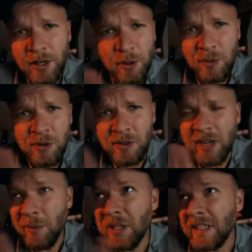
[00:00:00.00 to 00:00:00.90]
no, we're
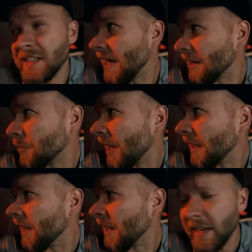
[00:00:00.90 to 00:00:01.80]
not being attacked by
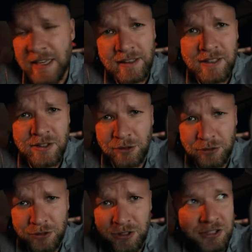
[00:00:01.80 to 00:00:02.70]
uh, aliens.
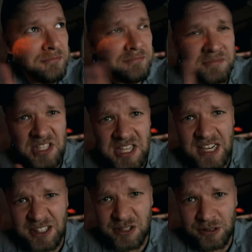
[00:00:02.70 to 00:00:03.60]
Those are just
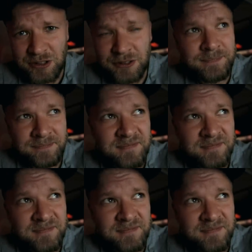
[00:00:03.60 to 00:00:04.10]
deicers.